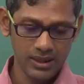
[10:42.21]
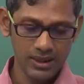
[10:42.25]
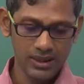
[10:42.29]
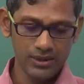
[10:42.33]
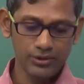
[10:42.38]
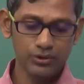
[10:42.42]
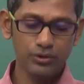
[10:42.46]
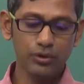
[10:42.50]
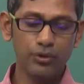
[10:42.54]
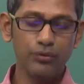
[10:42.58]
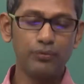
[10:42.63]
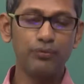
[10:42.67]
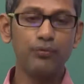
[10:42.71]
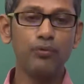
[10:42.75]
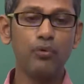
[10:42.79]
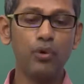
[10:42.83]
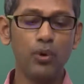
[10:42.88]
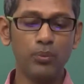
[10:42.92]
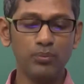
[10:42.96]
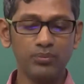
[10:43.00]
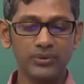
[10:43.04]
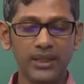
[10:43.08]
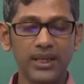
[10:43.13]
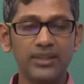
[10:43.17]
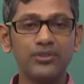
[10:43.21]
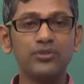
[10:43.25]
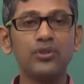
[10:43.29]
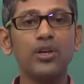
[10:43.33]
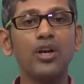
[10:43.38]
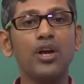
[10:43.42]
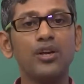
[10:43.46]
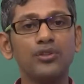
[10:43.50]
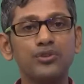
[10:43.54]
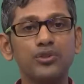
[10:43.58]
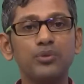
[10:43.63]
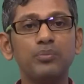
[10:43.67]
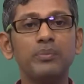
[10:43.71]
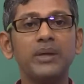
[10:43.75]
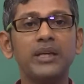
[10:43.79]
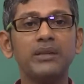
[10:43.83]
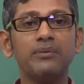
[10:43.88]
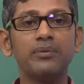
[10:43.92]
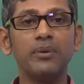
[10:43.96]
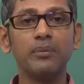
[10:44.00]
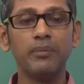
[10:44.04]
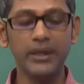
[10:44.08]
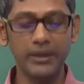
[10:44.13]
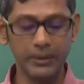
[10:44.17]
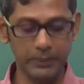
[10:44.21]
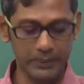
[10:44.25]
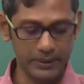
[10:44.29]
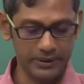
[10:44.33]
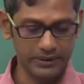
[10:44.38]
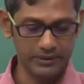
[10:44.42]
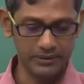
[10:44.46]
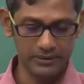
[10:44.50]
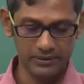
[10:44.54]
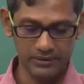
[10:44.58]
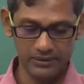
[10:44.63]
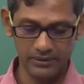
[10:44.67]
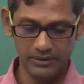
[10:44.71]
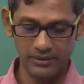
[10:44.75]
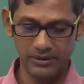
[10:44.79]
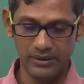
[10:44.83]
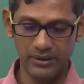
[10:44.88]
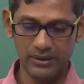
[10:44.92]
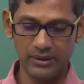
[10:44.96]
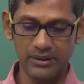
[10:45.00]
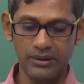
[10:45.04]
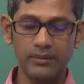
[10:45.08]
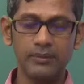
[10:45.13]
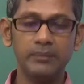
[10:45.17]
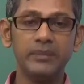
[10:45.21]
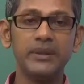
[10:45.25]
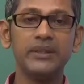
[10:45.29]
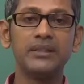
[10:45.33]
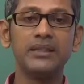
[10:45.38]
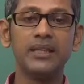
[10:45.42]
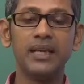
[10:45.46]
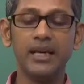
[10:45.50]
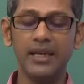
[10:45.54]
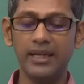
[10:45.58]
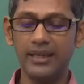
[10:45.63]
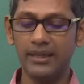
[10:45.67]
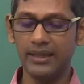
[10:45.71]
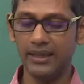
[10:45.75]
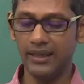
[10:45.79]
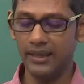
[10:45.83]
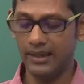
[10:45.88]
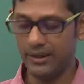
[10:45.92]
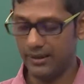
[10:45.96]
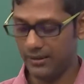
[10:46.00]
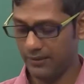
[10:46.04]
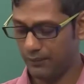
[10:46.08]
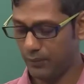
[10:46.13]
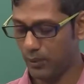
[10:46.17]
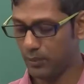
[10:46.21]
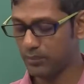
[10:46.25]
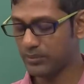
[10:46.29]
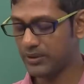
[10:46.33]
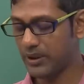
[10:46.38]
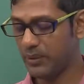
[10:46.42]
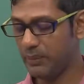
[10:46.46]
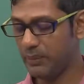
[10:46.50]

So foams are actually also made from liquid. Basically the foams are